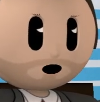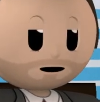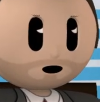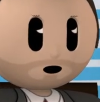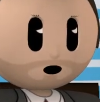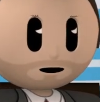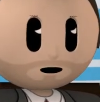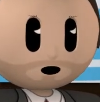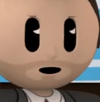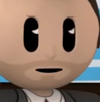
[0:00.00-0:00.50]

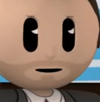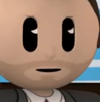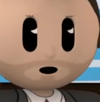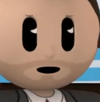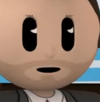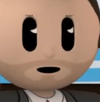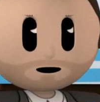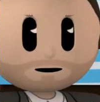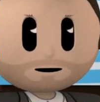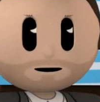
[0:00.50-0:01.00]
And one way
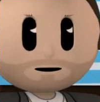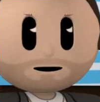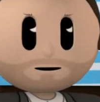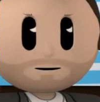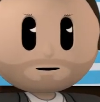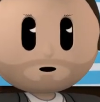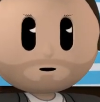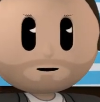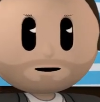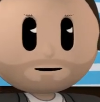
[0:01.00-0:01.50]
you can be
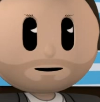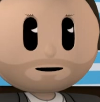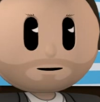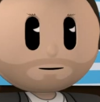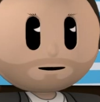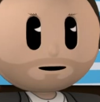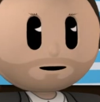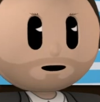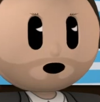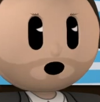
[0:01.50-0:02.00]
discerning
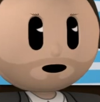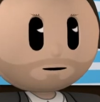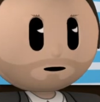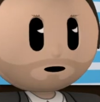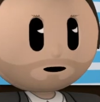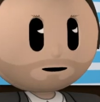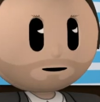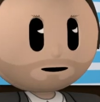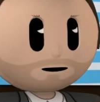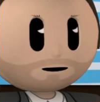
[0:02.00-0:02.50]
is to
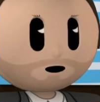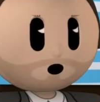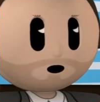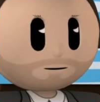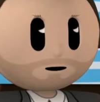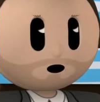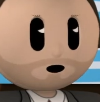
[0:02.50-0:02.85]
not jump into